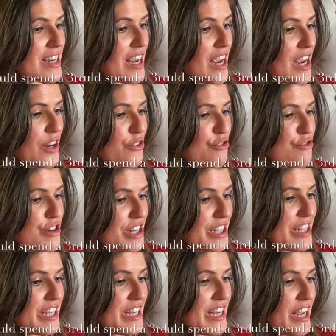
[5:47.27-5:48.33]
it
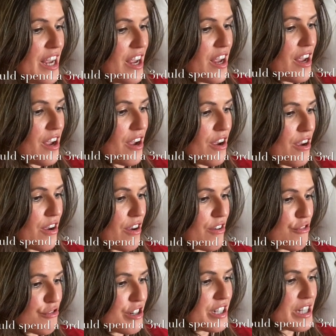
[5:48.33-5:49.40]
really,
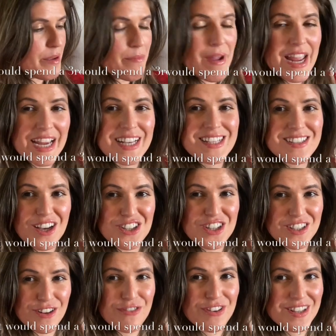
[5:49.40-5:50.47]
really makes such a
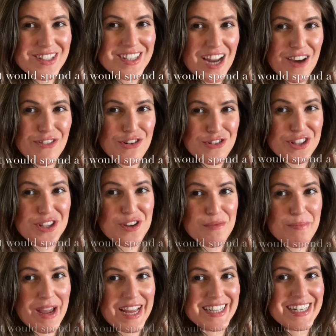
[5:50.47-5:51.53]
difference to have a really good
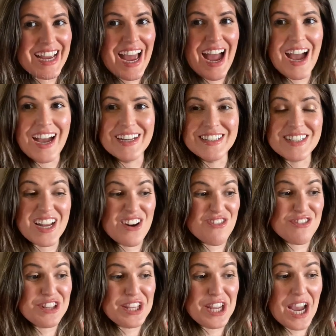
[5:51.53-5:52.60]
bed. And it
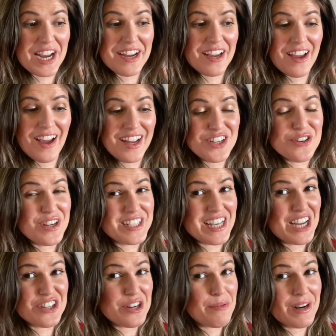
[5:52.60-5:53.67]
really, I do
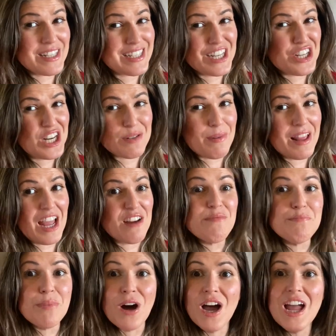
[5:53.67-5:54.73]
exaggerate when I say change my life,
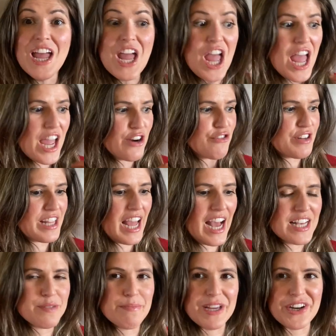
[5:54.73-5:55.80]
but it really
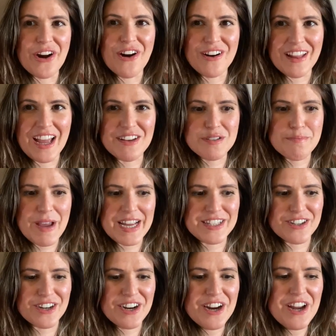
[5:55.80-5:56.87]
has made our lives
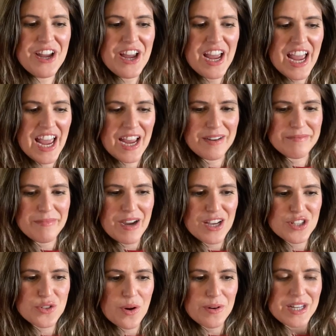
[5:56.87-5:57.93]
better.
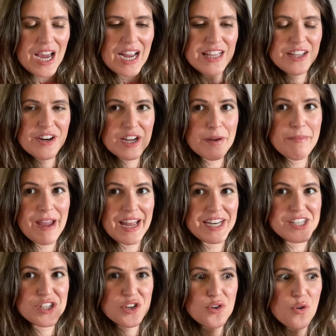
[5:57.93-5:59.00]
So I would highly
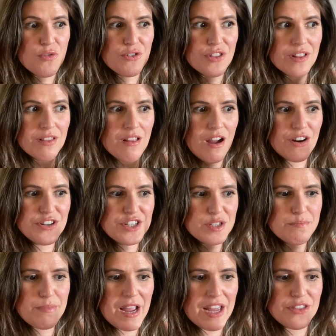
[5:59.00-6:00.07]
recommend go for the
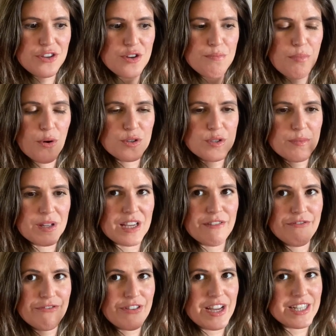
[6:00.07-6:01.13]
largest bed that you possibly can
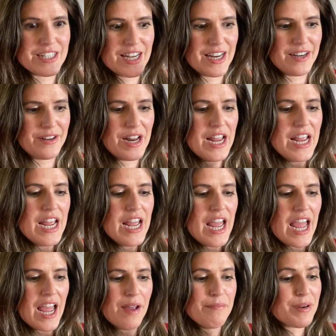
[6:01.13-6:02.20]
fit in,
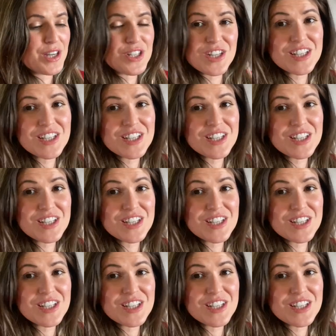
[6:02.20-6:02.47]
because you can